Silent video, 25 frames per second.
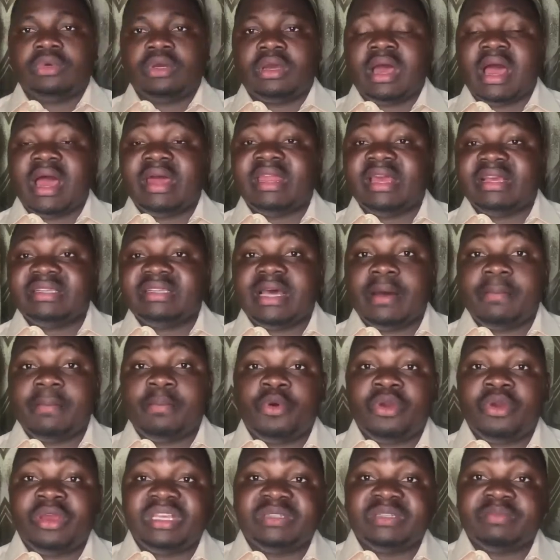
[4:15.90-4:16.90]
An
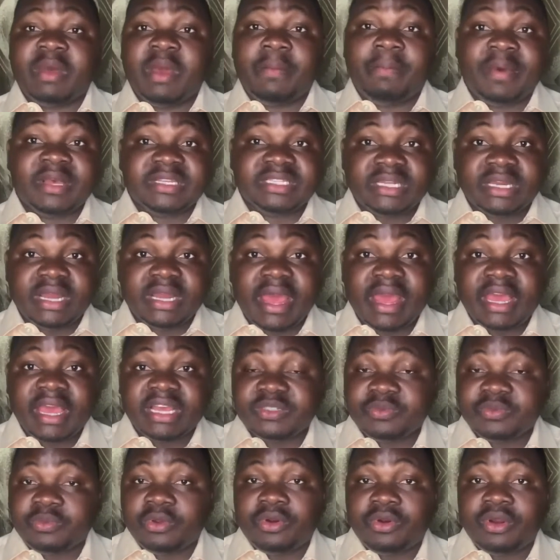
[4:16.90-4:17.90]
example is my personal
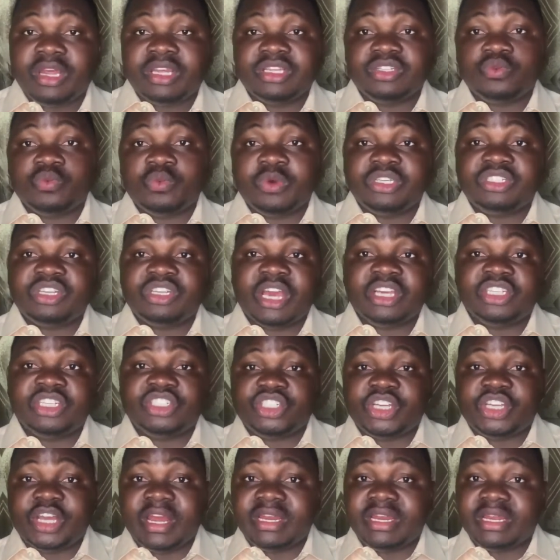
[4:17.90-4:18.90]
experience, which I
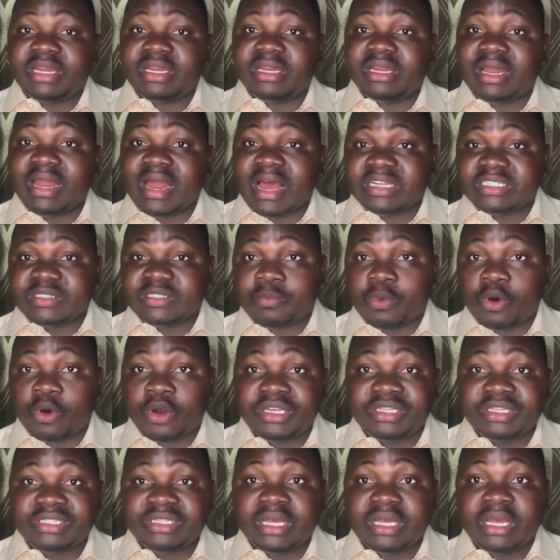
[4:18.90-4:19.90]
shared in the last
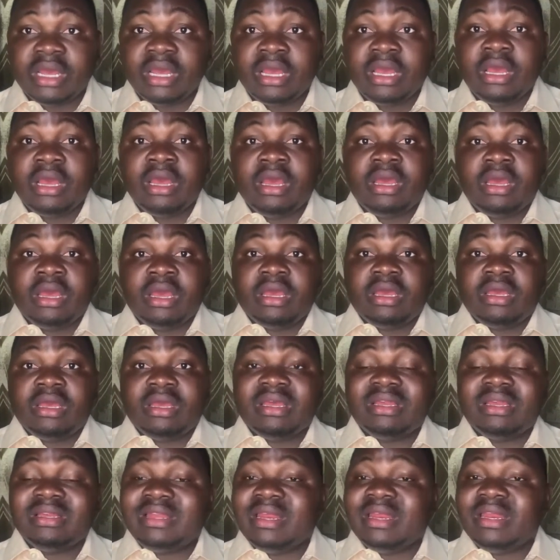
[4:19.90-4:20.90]
point.
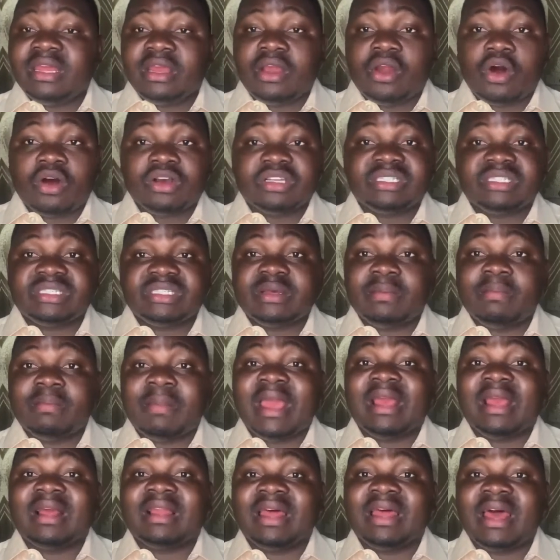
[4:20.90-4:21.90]
It didn't cost
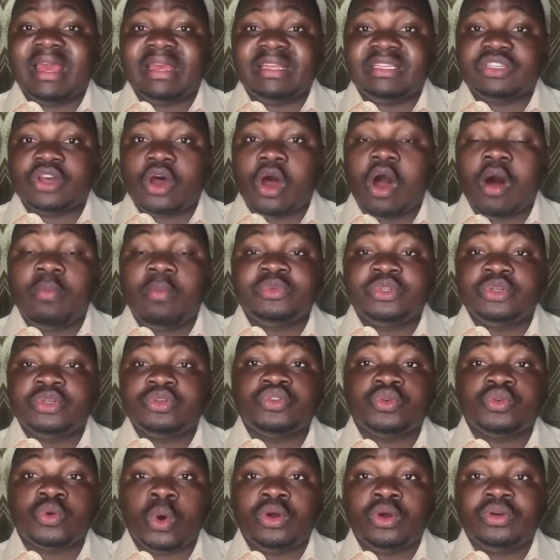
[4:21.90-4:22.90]
my client up to
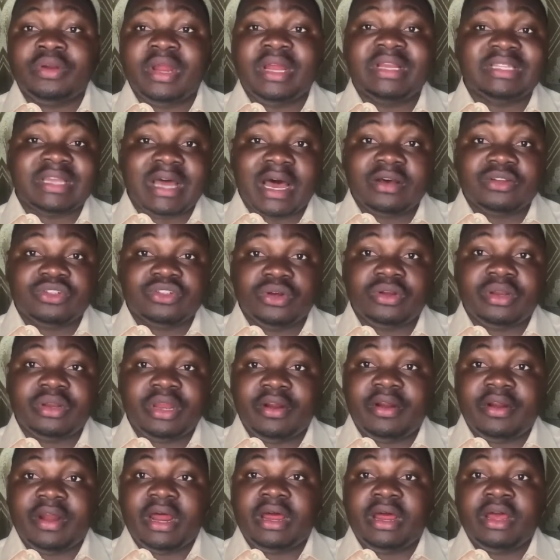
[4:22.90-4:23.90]
200,000
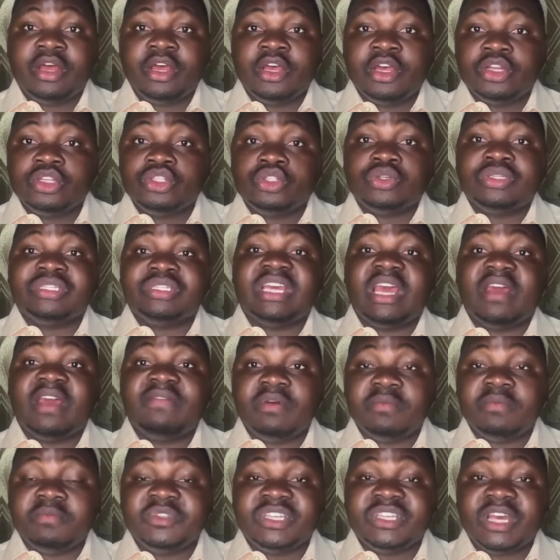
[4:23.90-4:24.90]
naira to
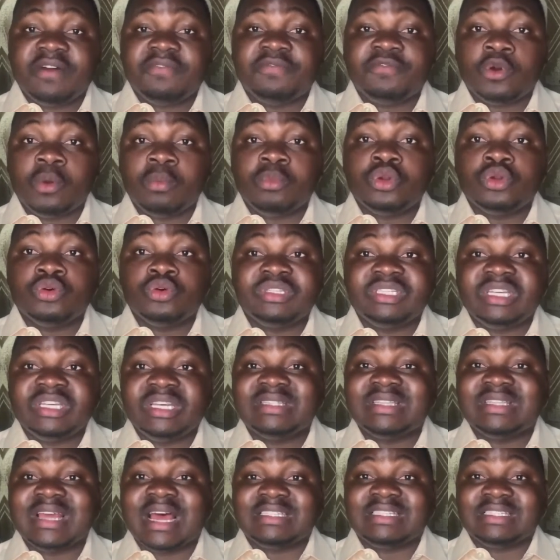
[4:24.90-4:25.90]
save himself from
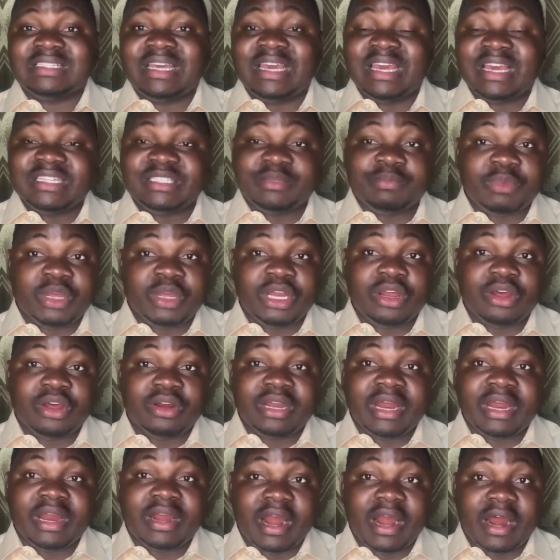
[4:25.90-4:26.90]
losing 38
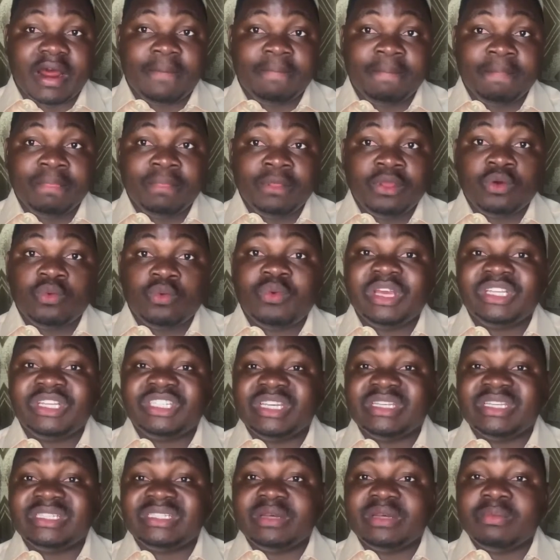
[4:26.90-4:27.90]
million naira, which
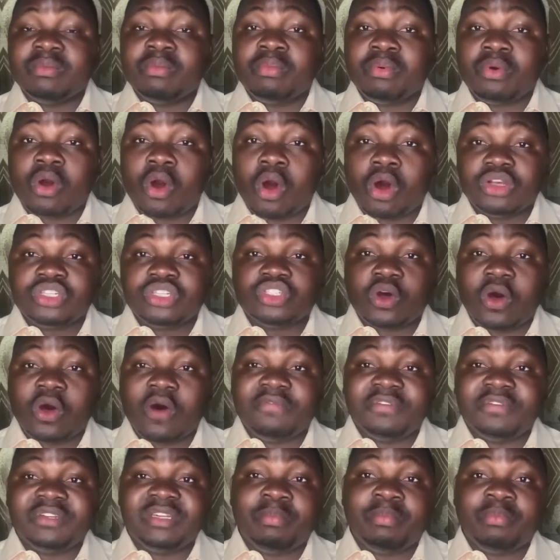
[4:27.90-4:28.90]
is the cost
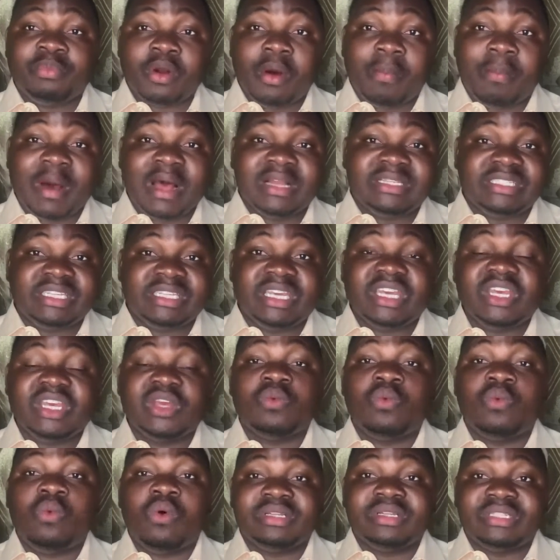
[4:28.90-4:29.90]
of the property he
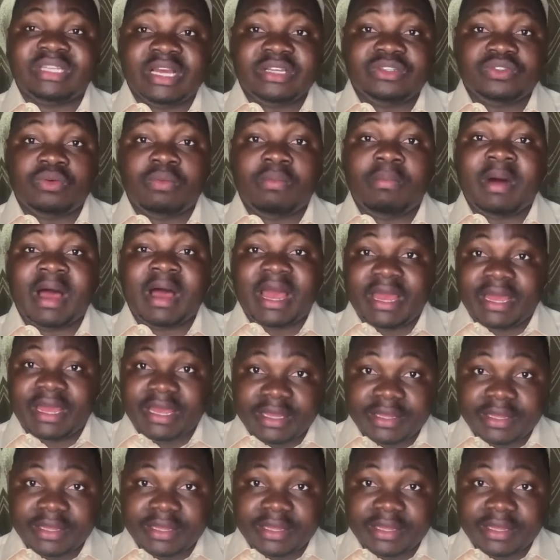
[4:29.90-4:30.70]
wanted to buy.